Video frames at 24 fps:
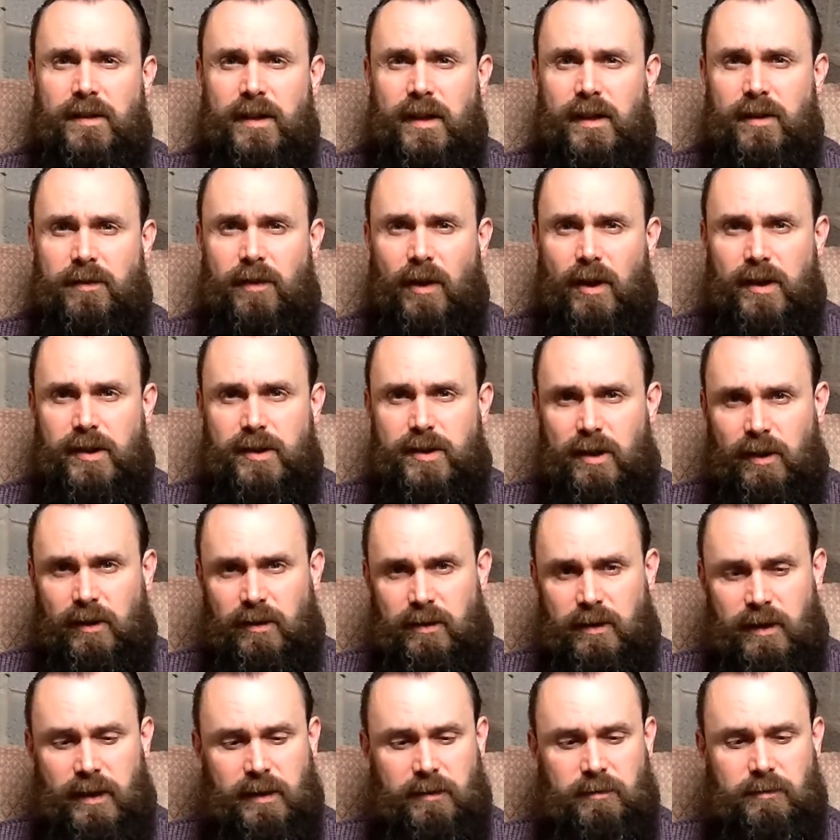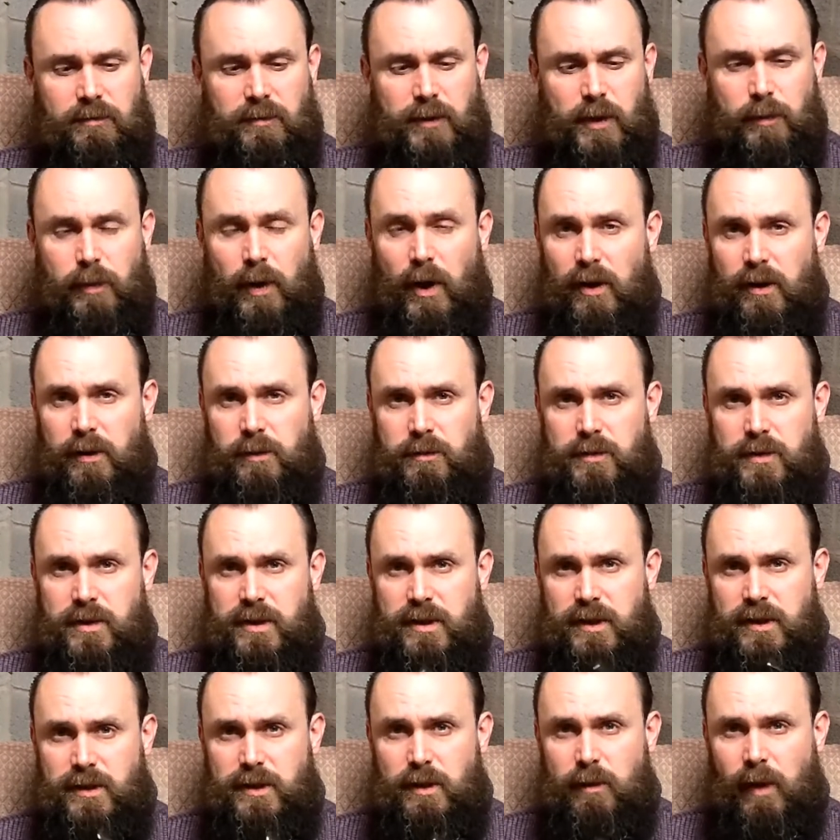The advice on the pipes,
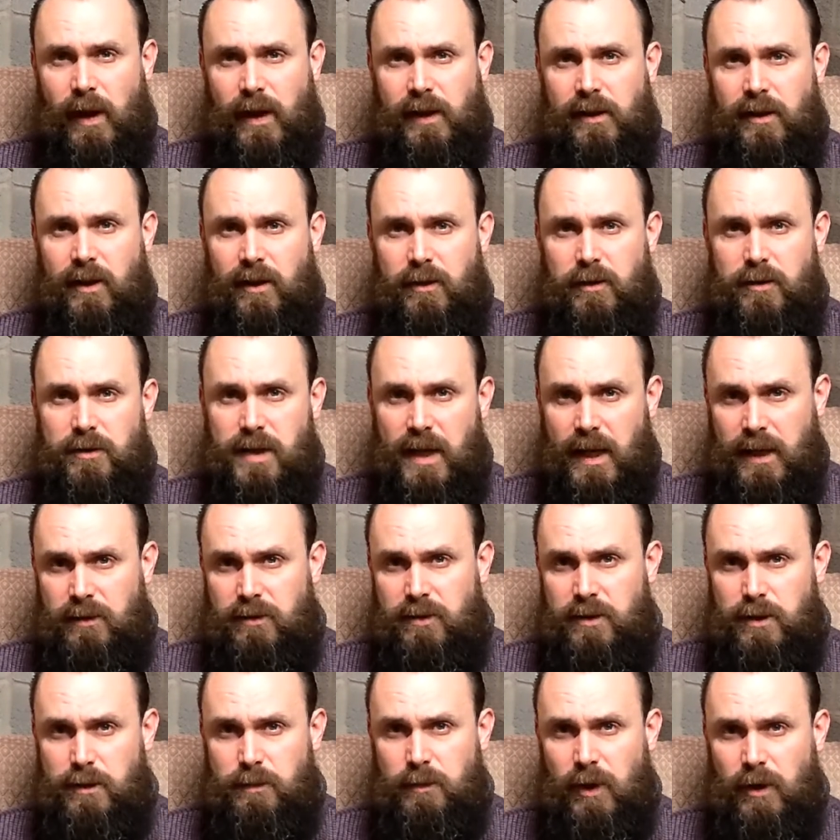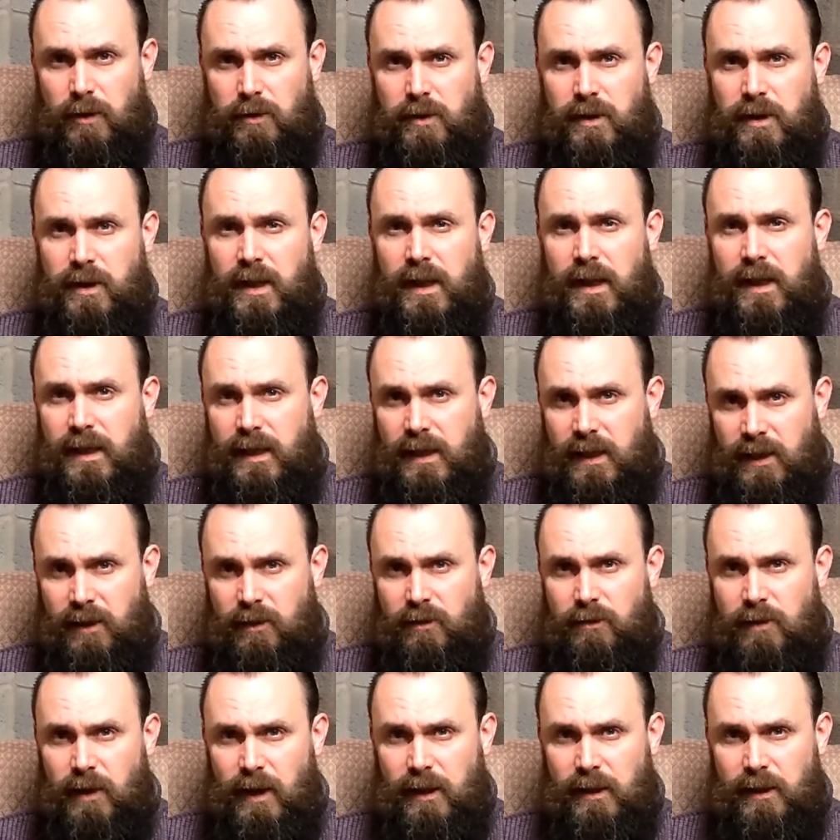the tobaccos, how to smoke,
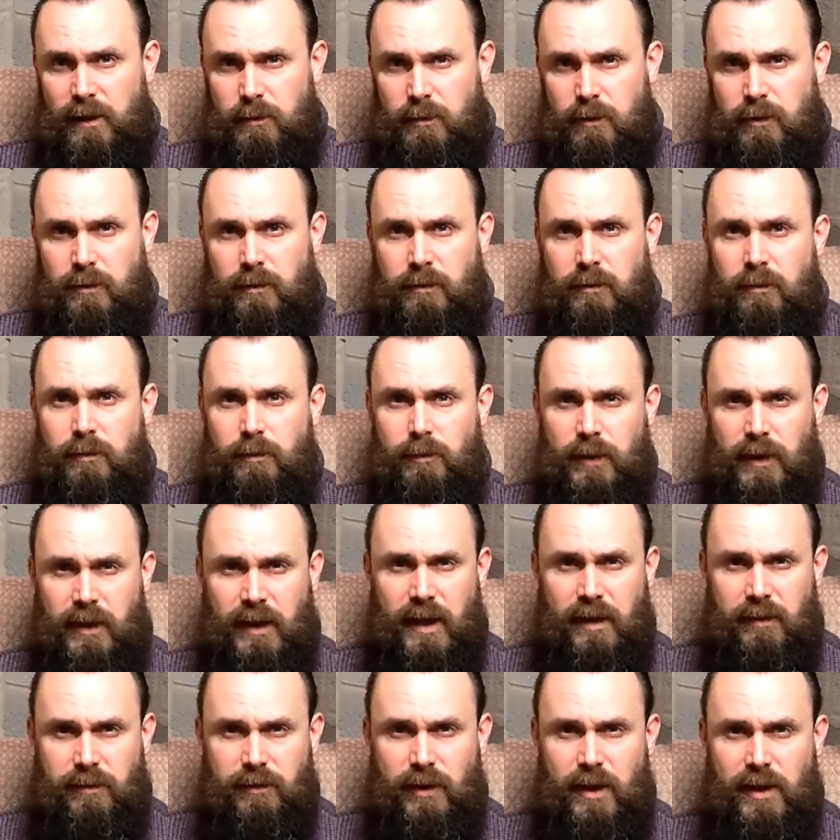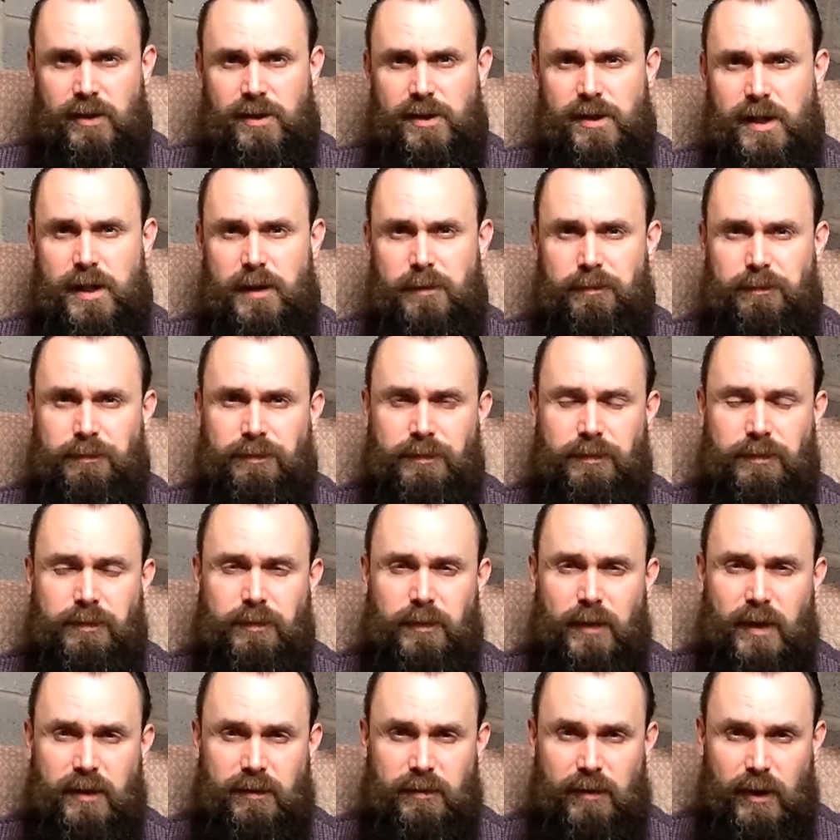invaluable, but that friendship,
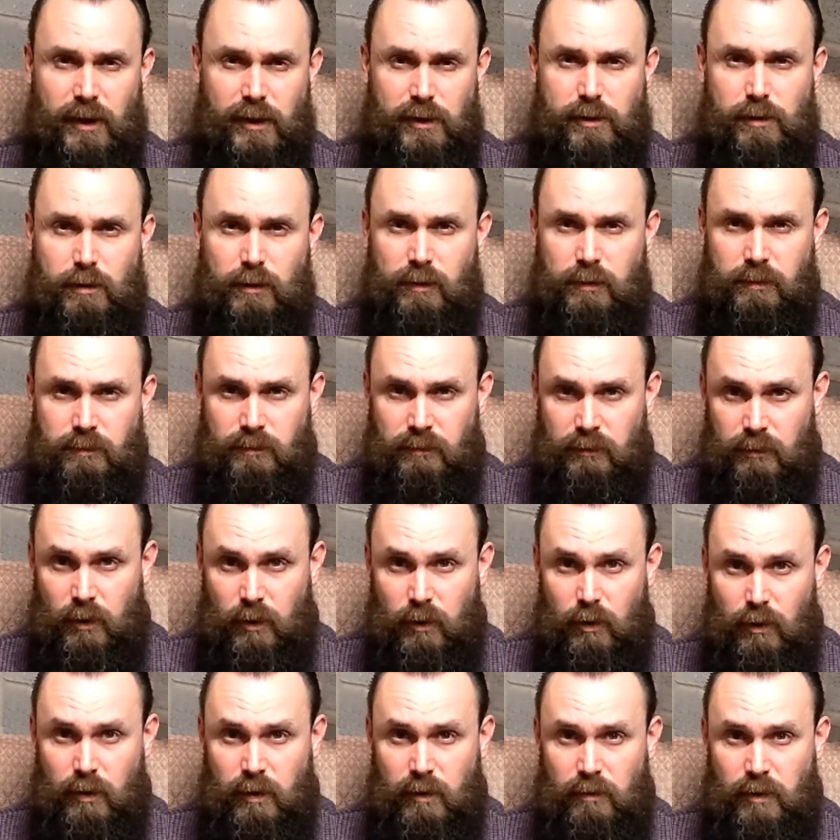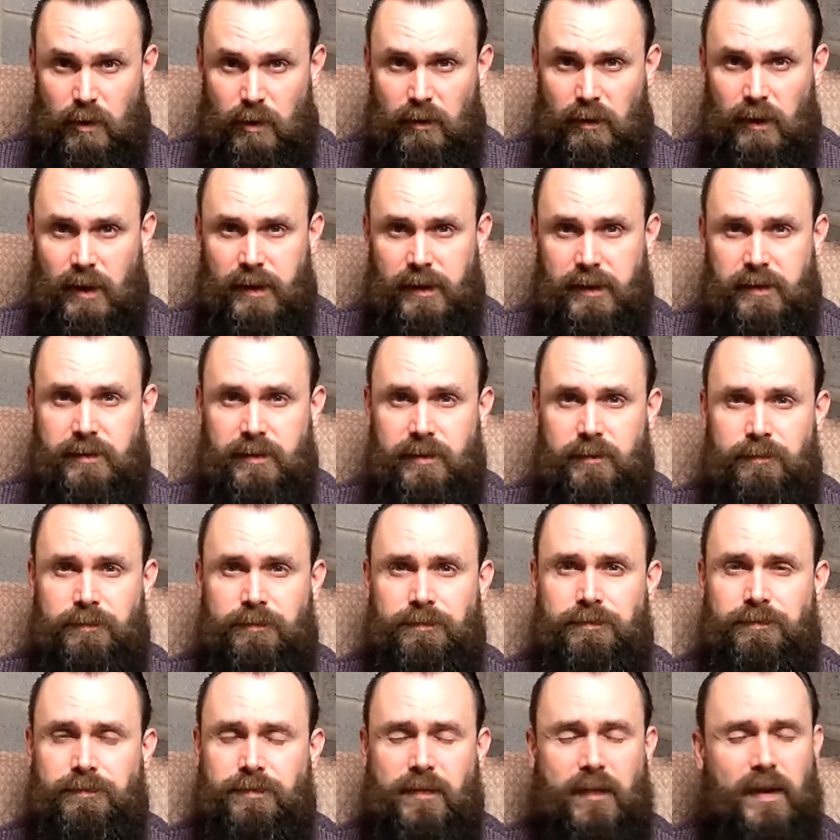be it virtual or in real life,
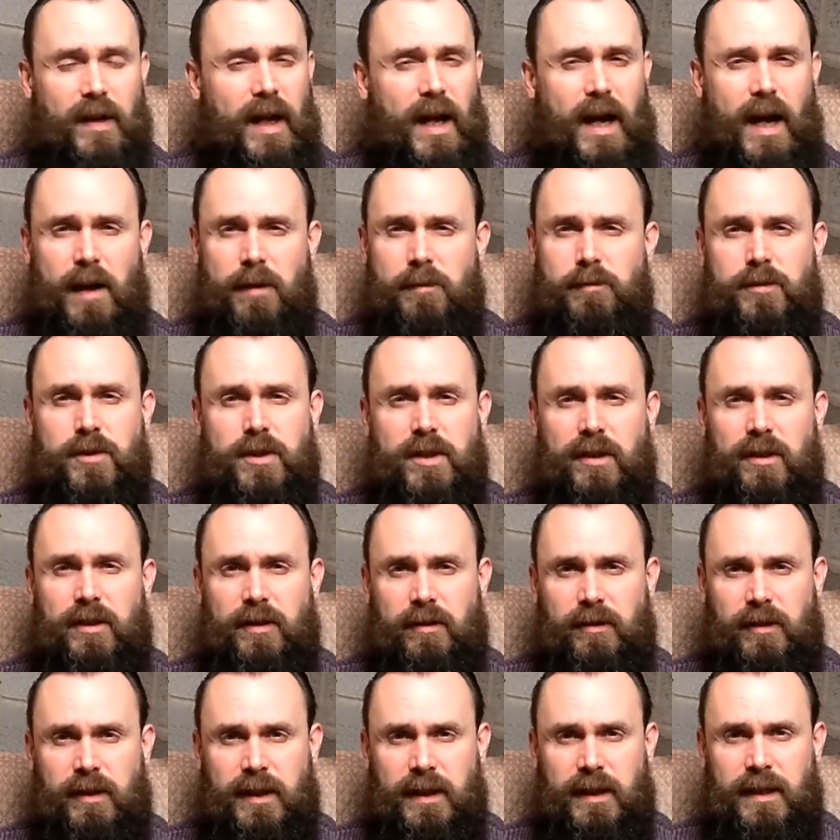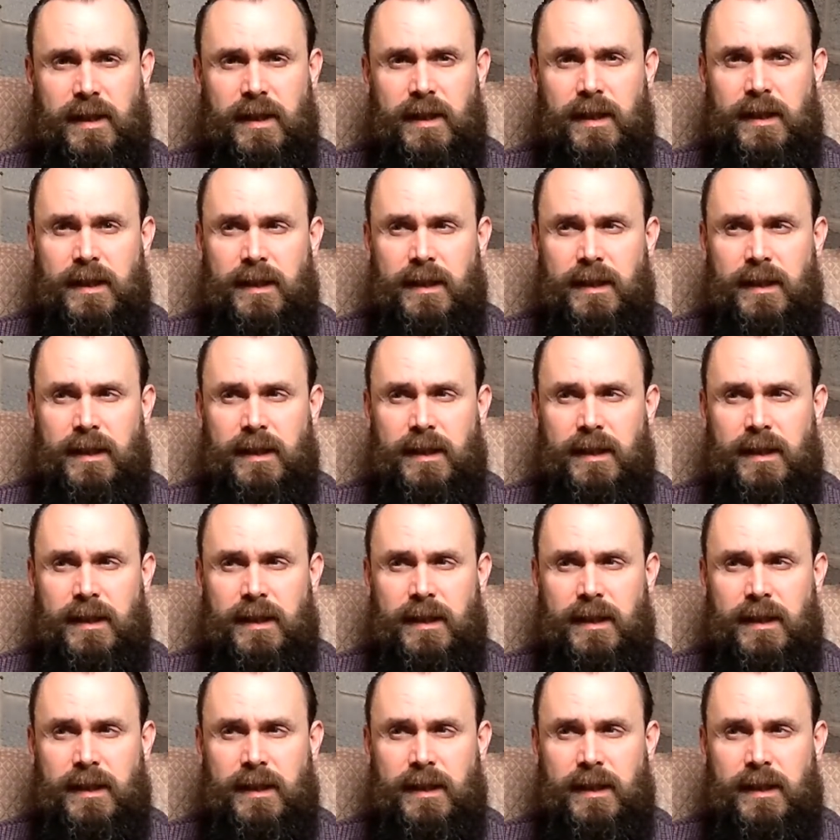absolutely